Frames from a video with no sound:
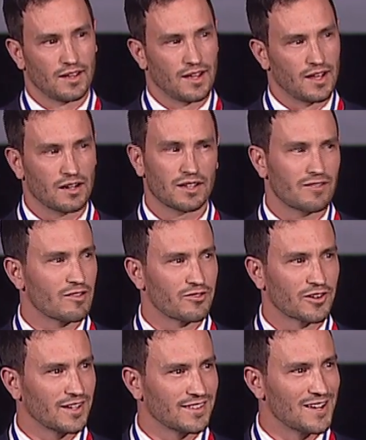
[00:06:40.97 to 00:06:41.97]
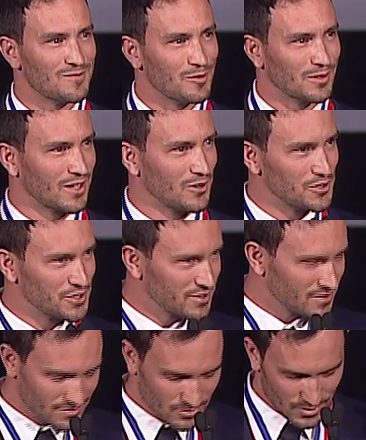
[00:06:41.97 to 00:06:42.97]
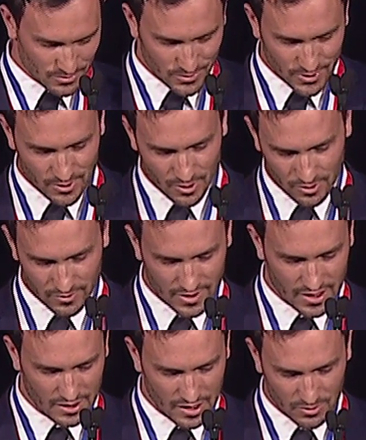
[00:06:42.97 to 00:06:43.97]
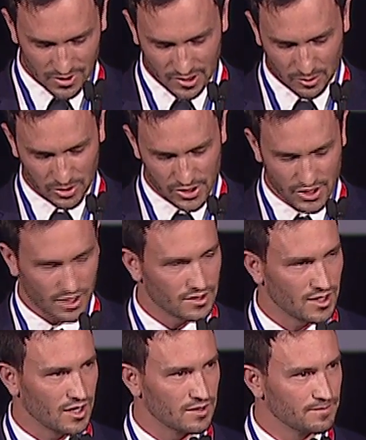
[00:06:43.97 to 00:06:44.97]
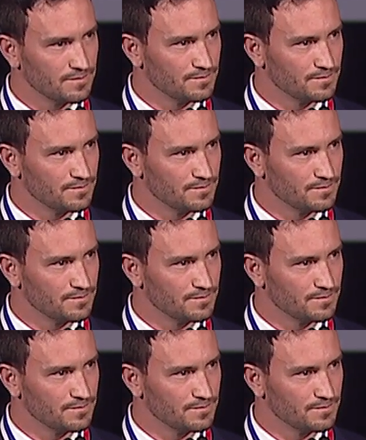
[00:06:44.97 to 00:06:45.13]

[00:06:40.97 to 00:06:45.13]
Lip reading: And I'll never forget that moment, Coach. Were you over there? I really appreciate that.